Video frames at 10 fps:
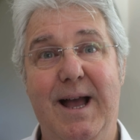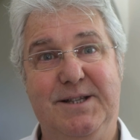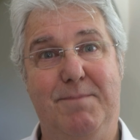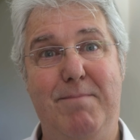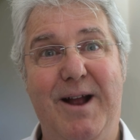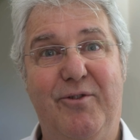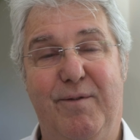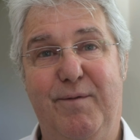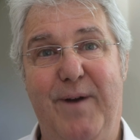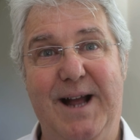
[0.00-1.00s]
As a
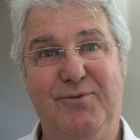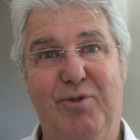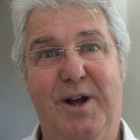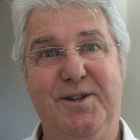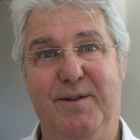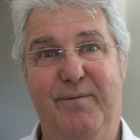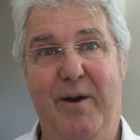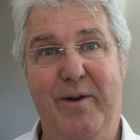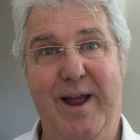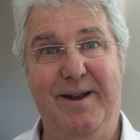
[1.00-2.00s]
matter of fact, right at the
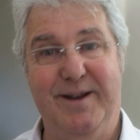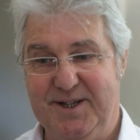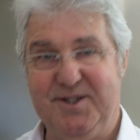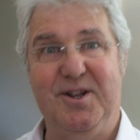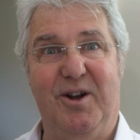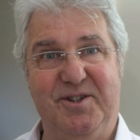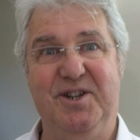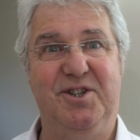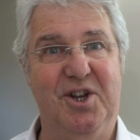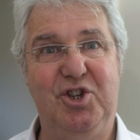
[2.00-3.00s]
very end, it
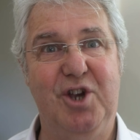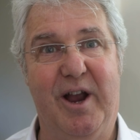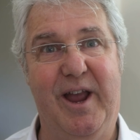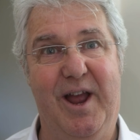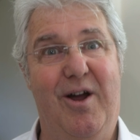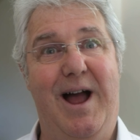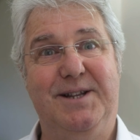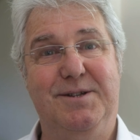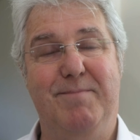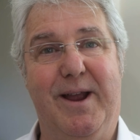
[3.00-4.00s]
started to chuck it and I
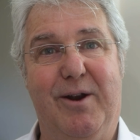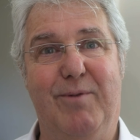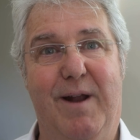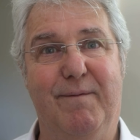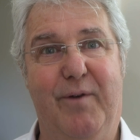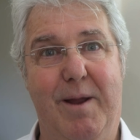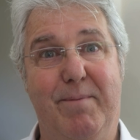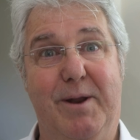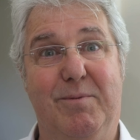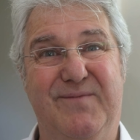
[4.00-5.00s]
had to make a run for
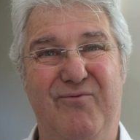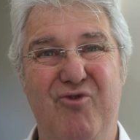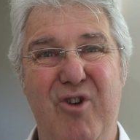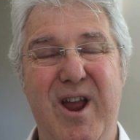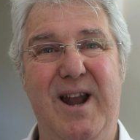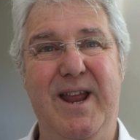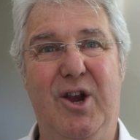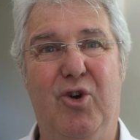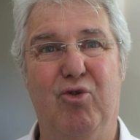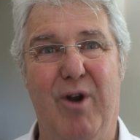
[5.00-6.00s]
it. But it was
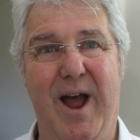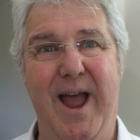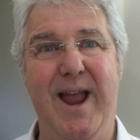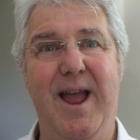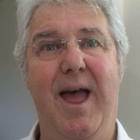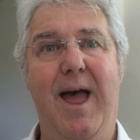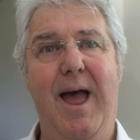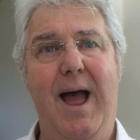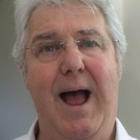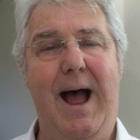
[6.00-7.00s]
really grey
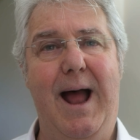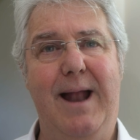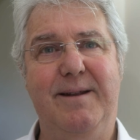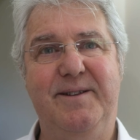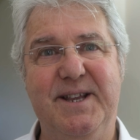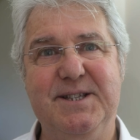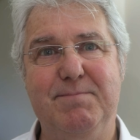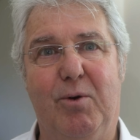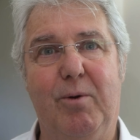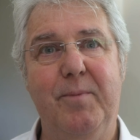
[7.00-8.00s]
and
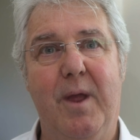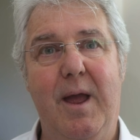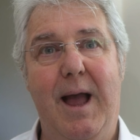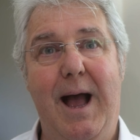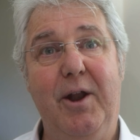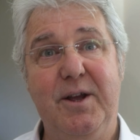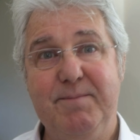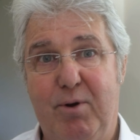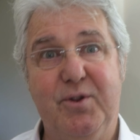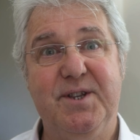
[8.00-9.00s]
dismal. And I
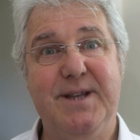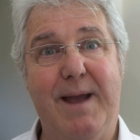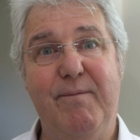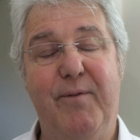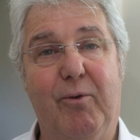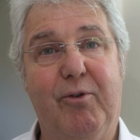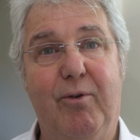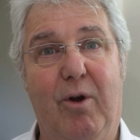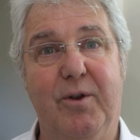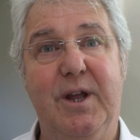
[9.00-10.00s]
put the same
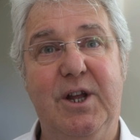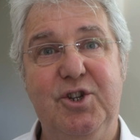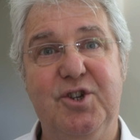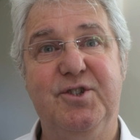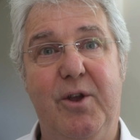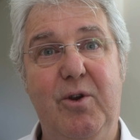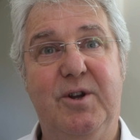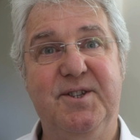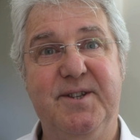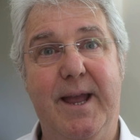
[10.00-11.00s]
filter on just so you
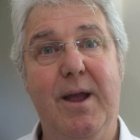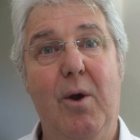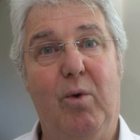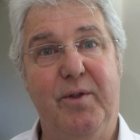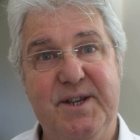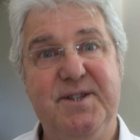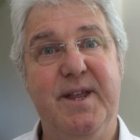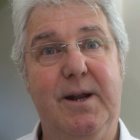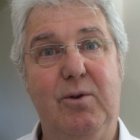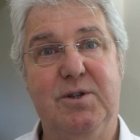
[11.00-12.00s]
could see what this
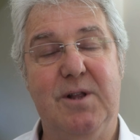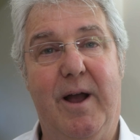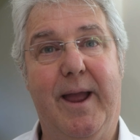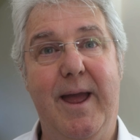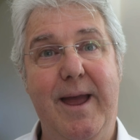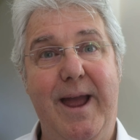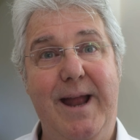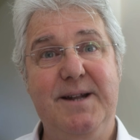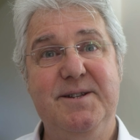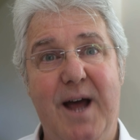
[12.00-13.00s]
thing looks like
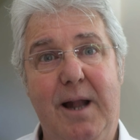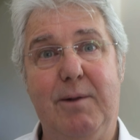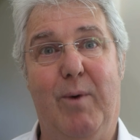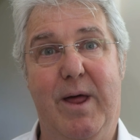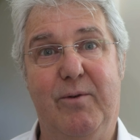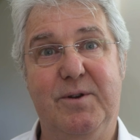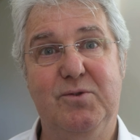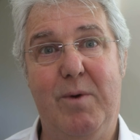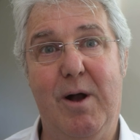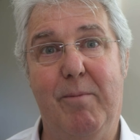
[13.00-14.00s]
in dull weather
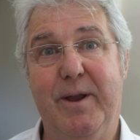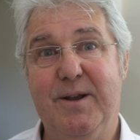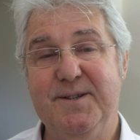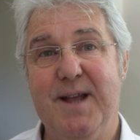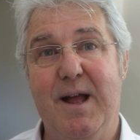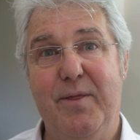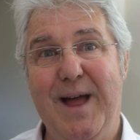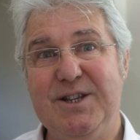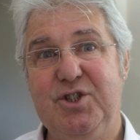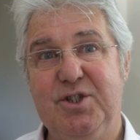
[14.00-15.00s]
as well, because
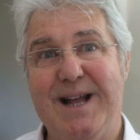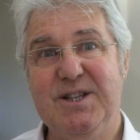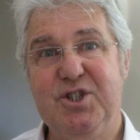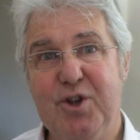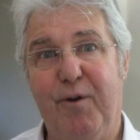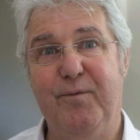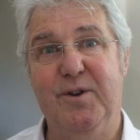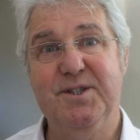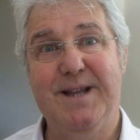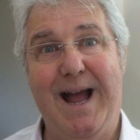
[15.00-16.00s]
that
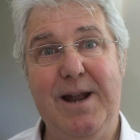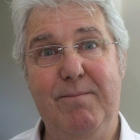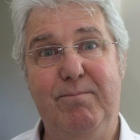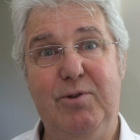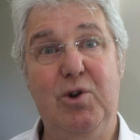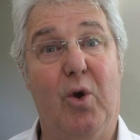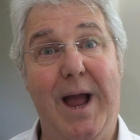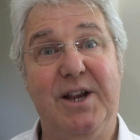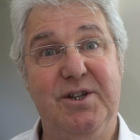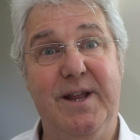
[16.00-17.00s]
softness can look
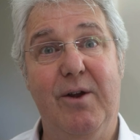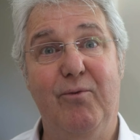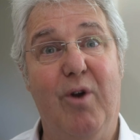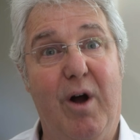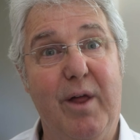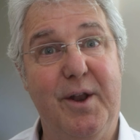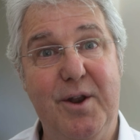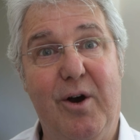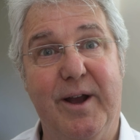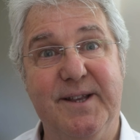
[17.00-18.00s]
actually rather
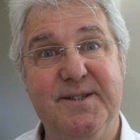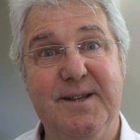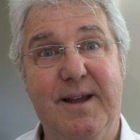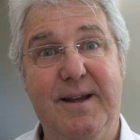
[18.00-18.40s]
nice.